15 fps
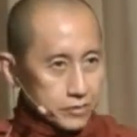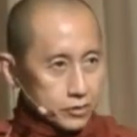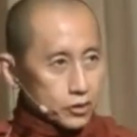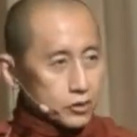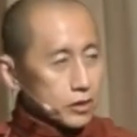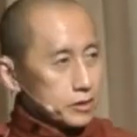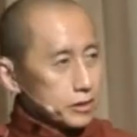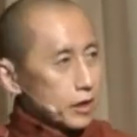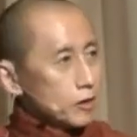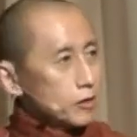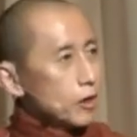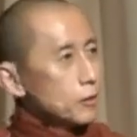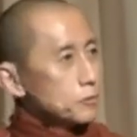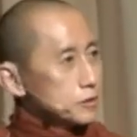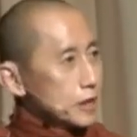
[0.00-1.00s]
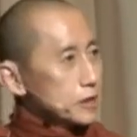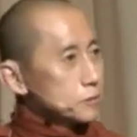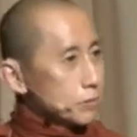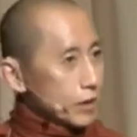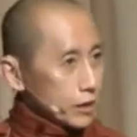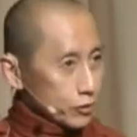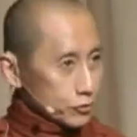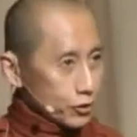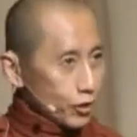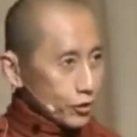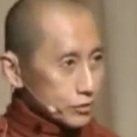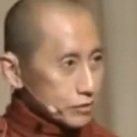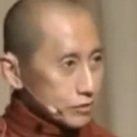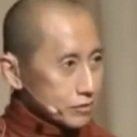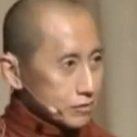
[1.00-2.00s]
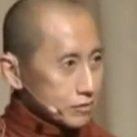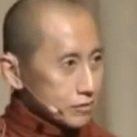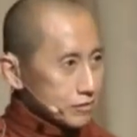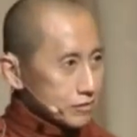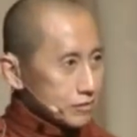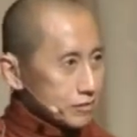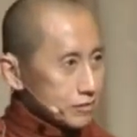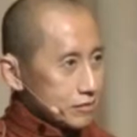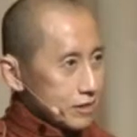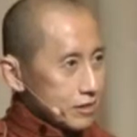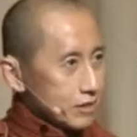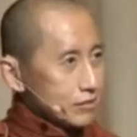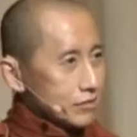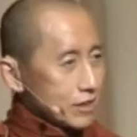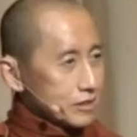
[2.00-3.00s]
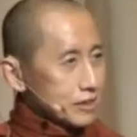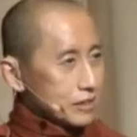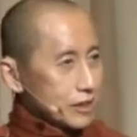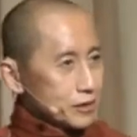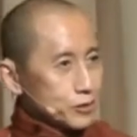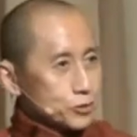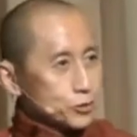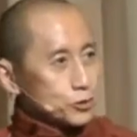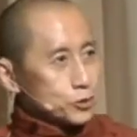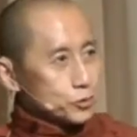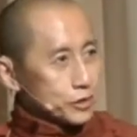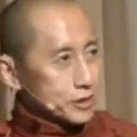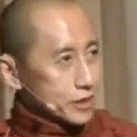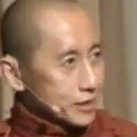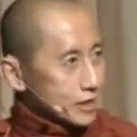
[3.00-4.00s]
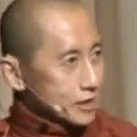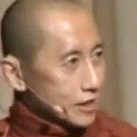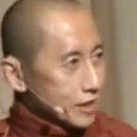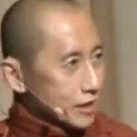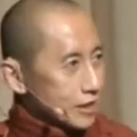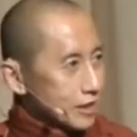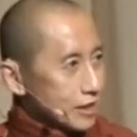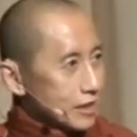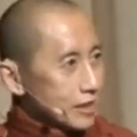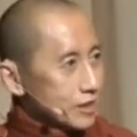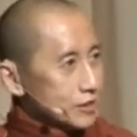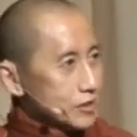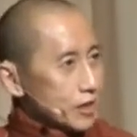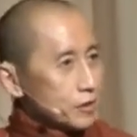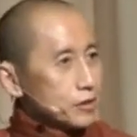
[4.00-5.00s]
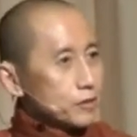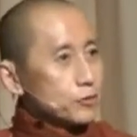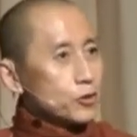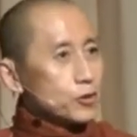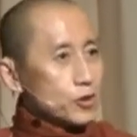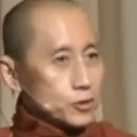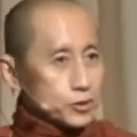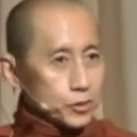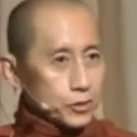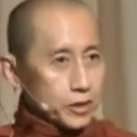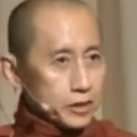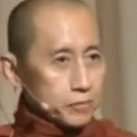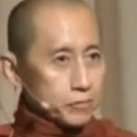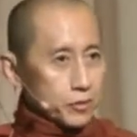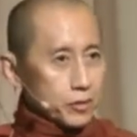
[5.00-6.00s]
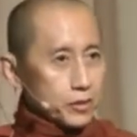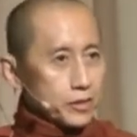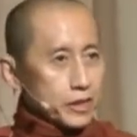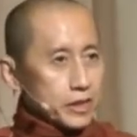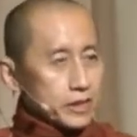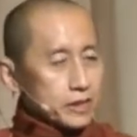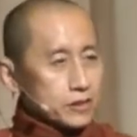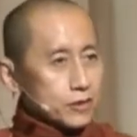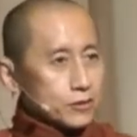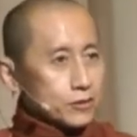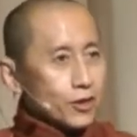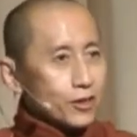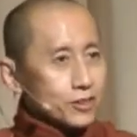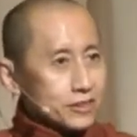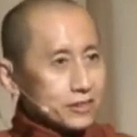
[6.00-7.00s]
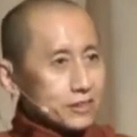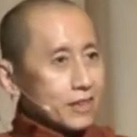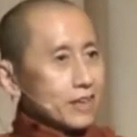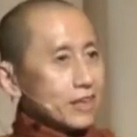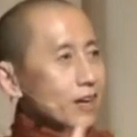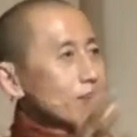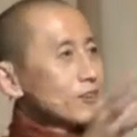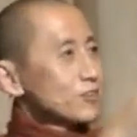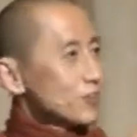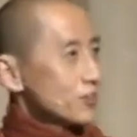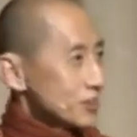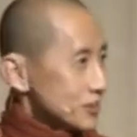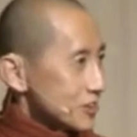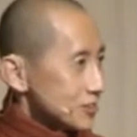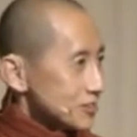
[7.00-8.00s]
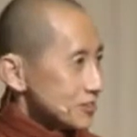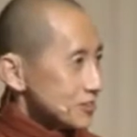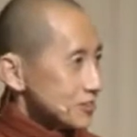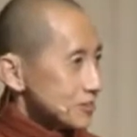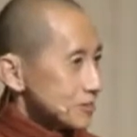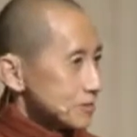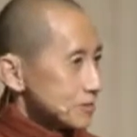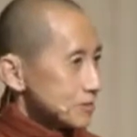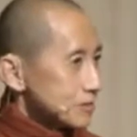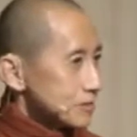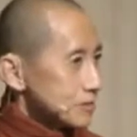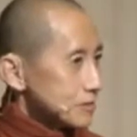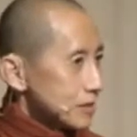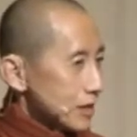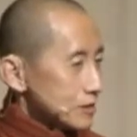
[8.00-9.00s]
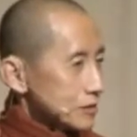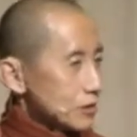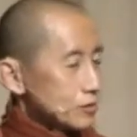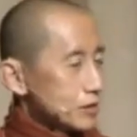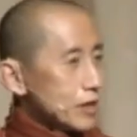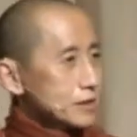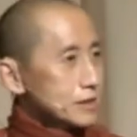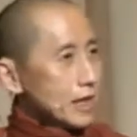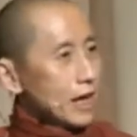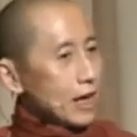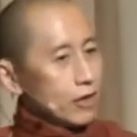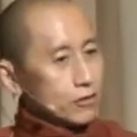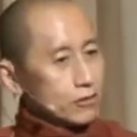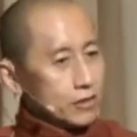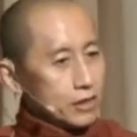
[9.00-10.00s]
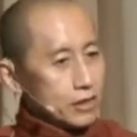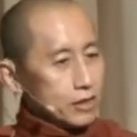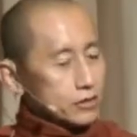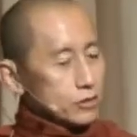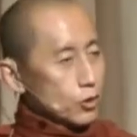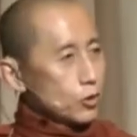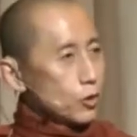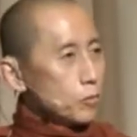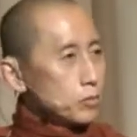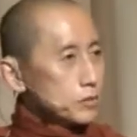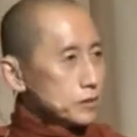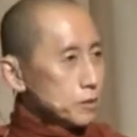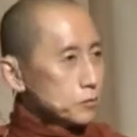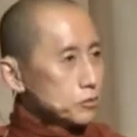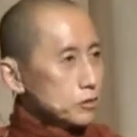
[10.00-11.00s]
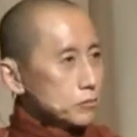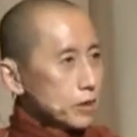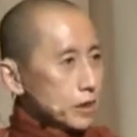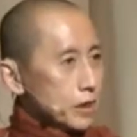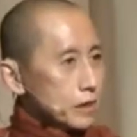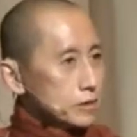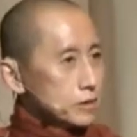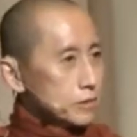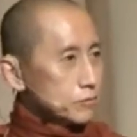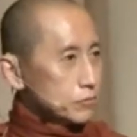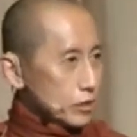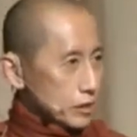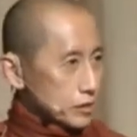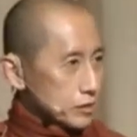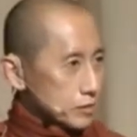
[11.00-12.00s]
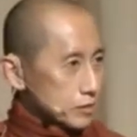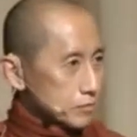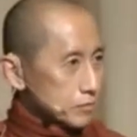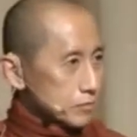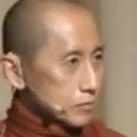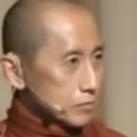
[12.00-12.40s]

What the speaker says: So you are now obsessed by your thoughts, rather than you doing the thinking. Now you have no control anymore. It is your thoughts that are controlling you. Right? So that's how the whole perceptual mechanism works.